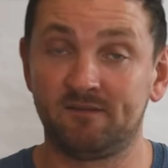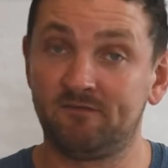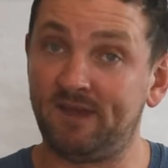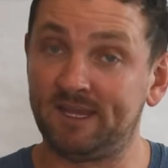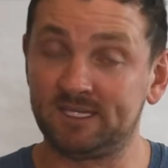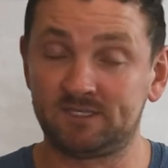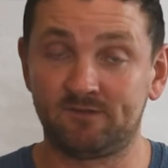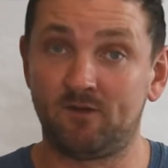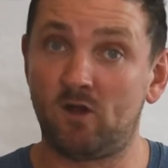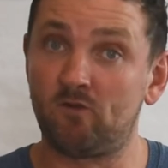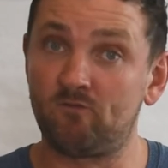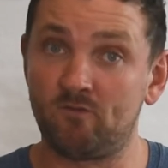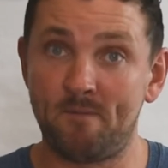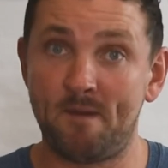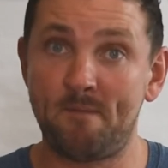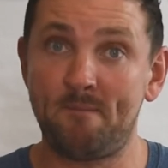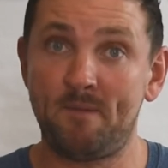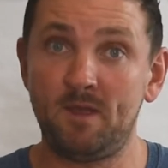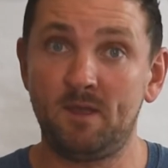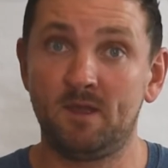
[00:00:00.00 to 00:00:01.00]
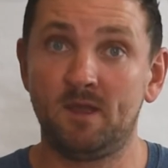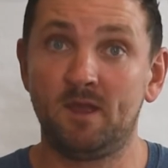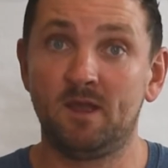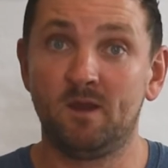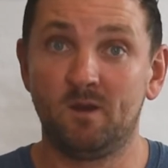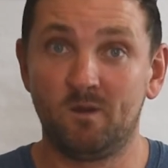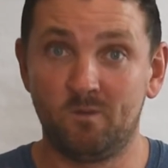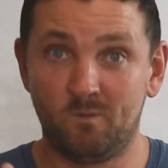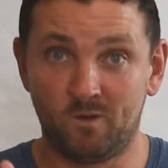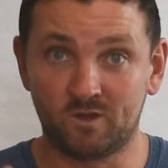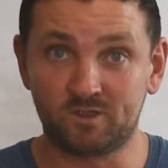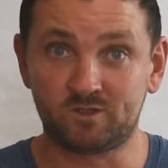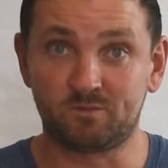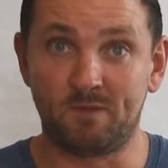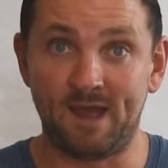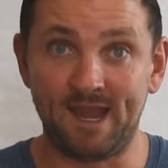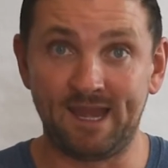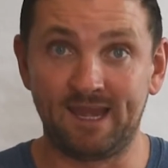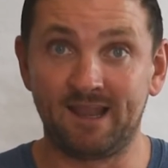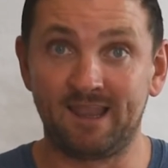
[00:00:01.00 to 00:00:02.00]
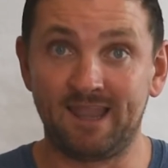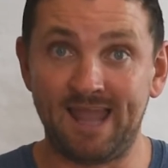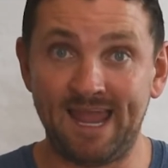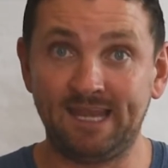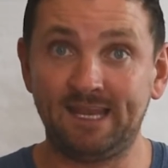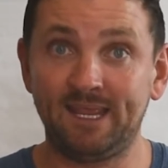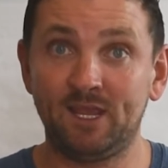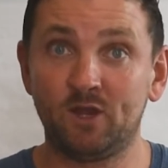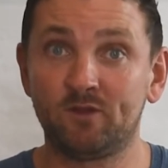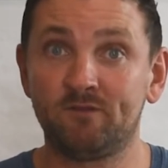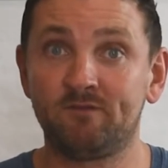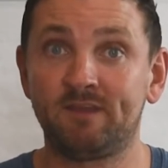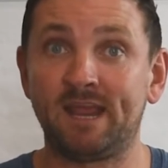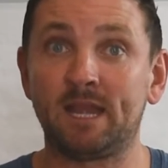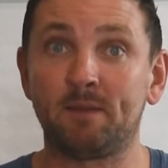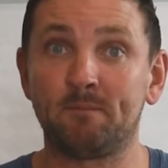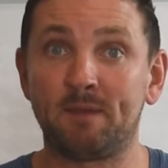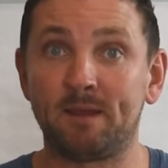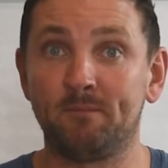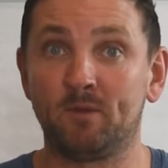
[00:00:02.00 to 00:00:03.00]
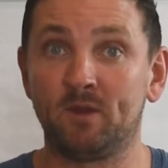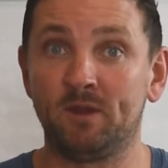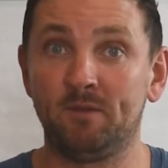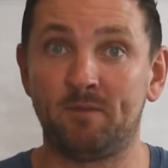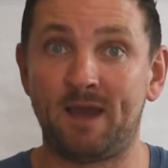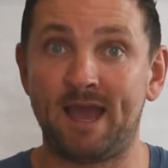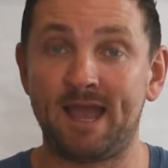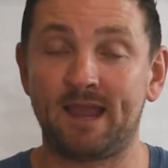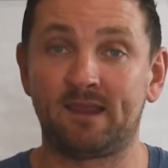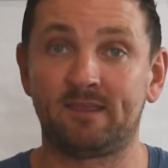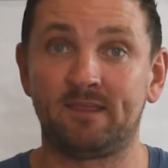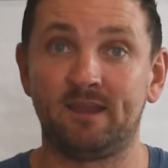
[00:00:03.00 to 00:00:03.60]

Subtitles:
First of all, remember, what's my likelihood of getting my money back?